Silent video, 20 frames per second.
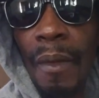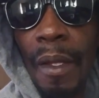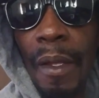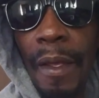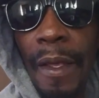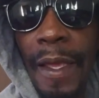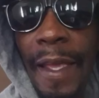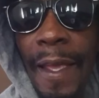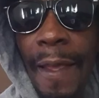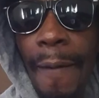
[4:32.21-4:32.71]

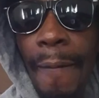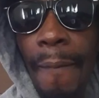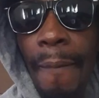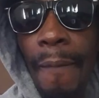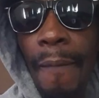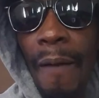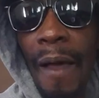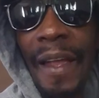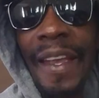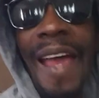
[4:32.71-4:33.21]
Eh?
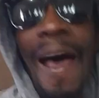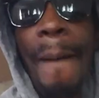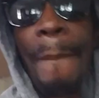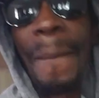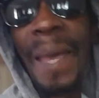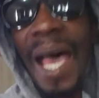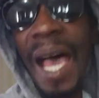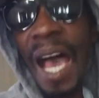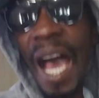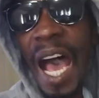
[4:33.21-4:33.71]
And that
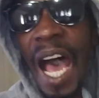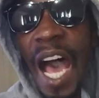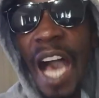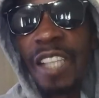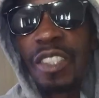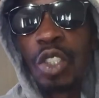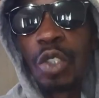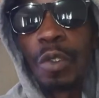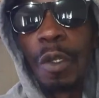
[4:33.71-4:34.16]
man asks,